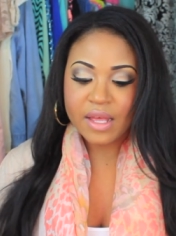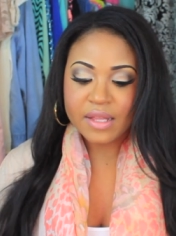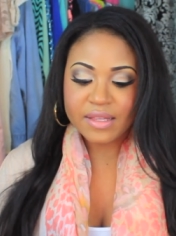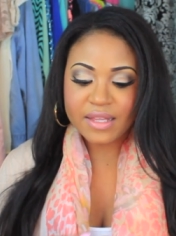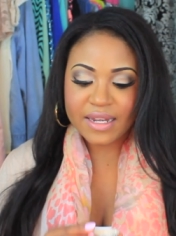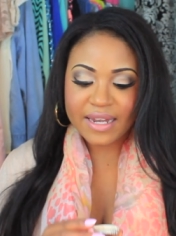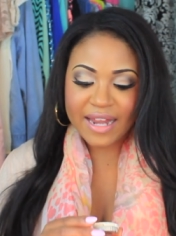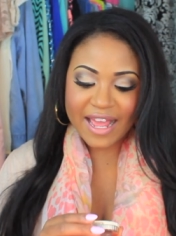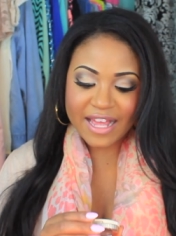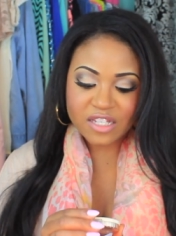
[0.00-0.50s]

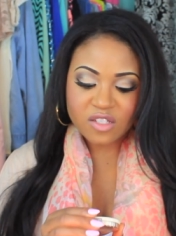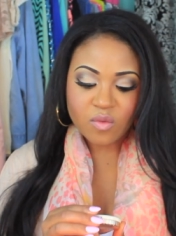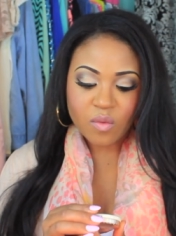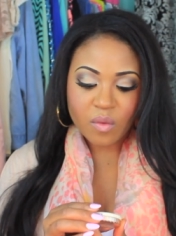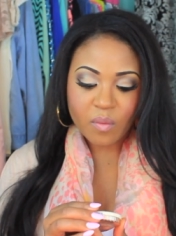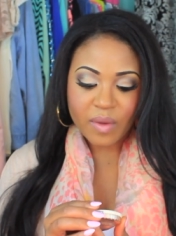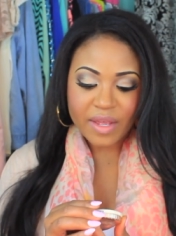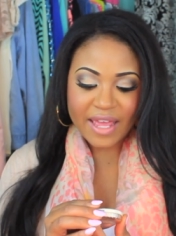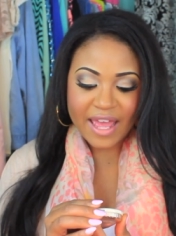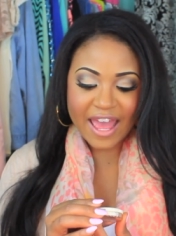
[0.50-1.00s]
The next
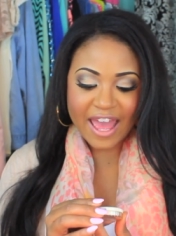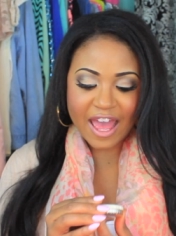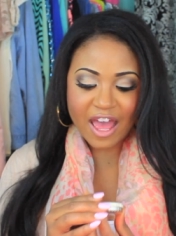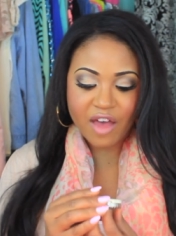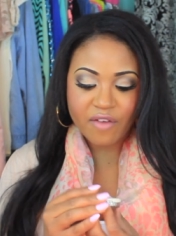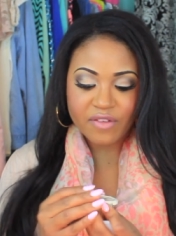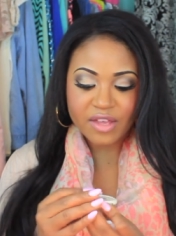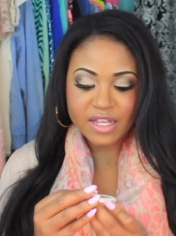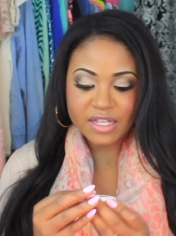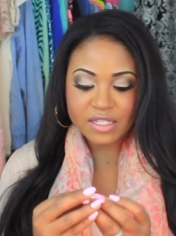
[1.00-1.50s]
one we
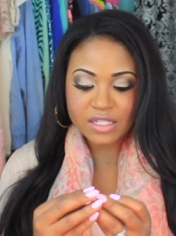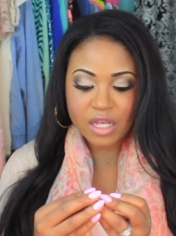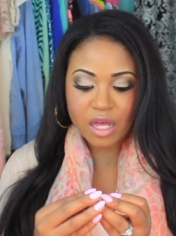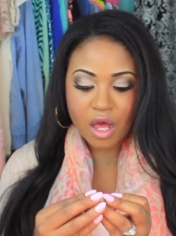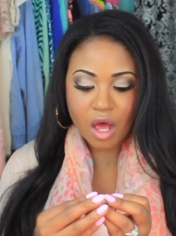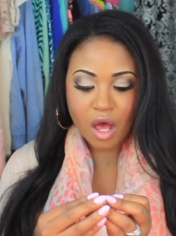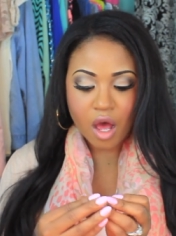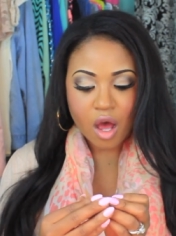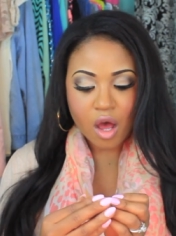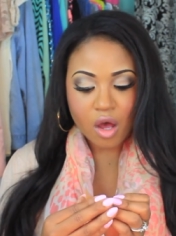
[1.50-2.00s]
have is
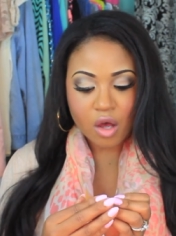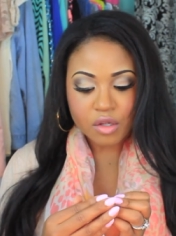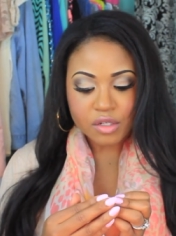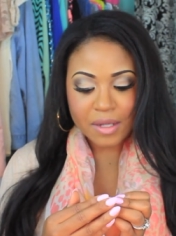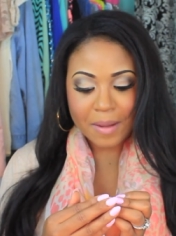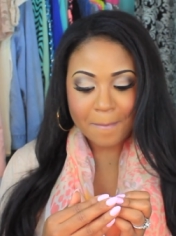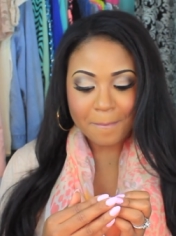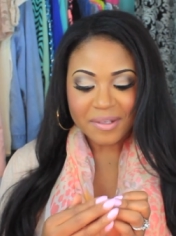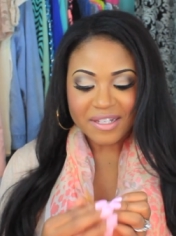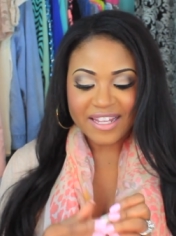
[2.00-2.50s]
called
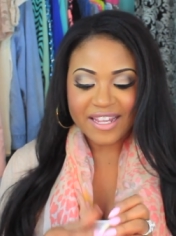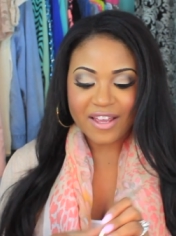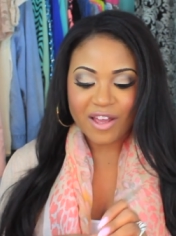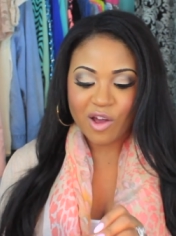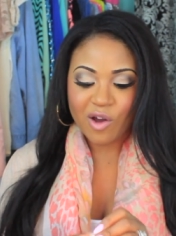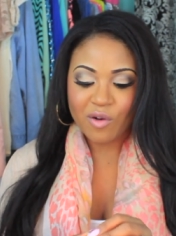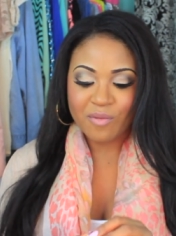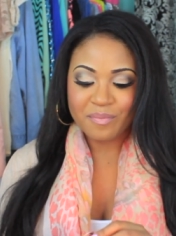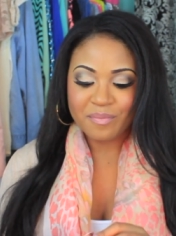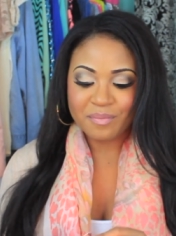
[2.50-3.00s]

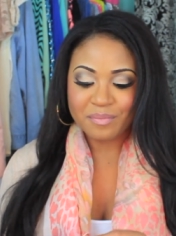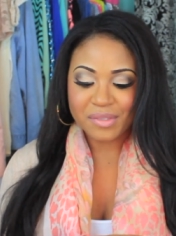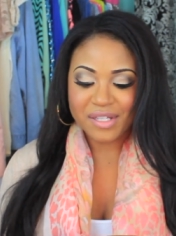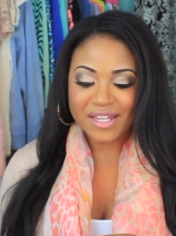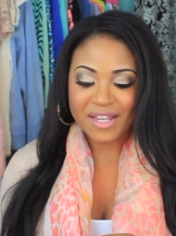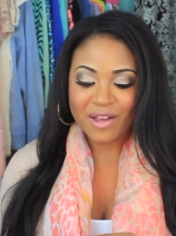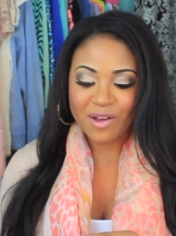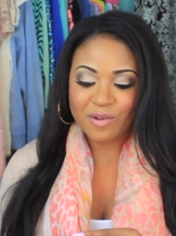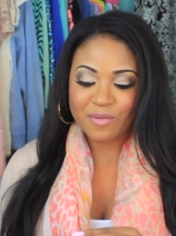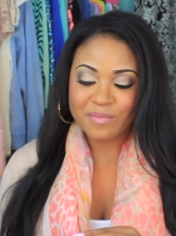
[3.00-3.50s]
Blingo.
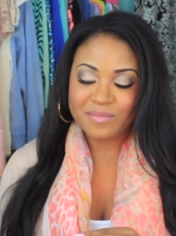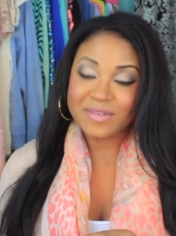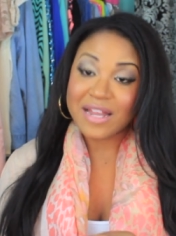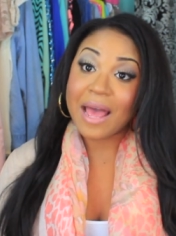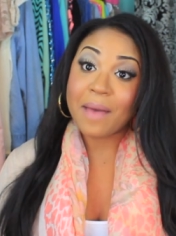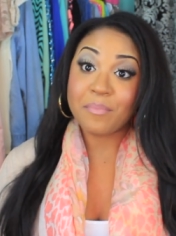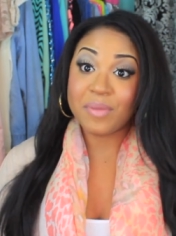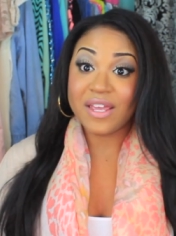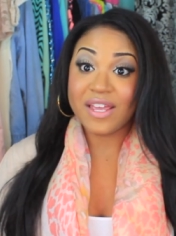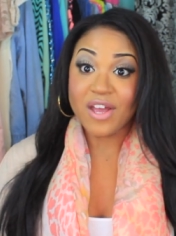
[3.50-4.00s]
Blingo.
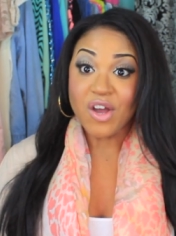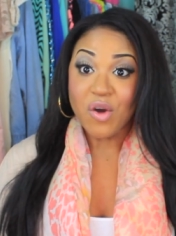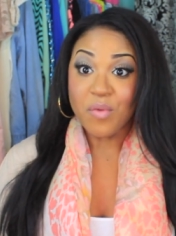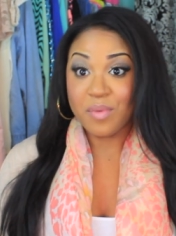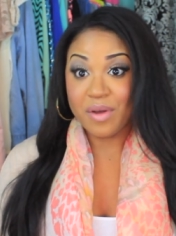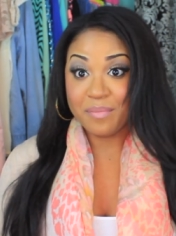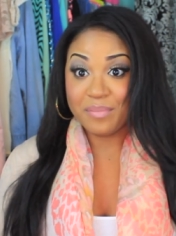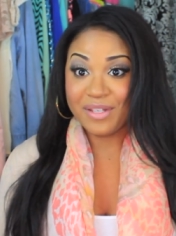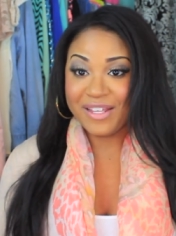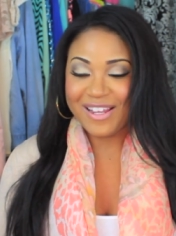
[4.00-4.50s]
Not bingo,
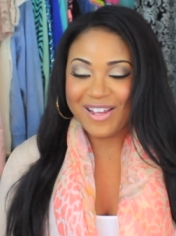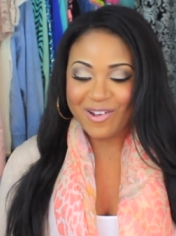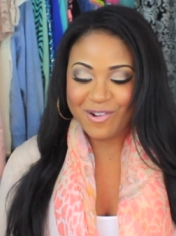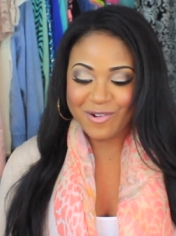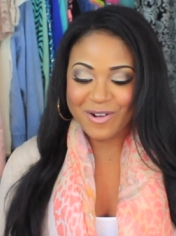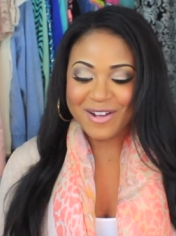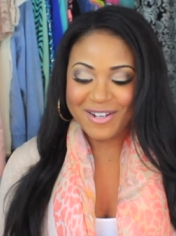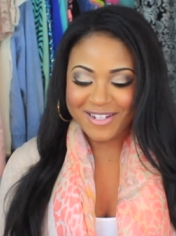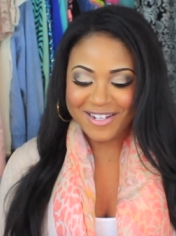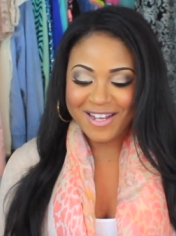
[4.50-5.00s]
but
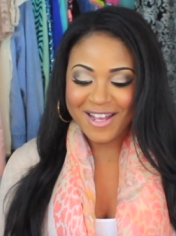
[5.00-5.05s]
Blingo.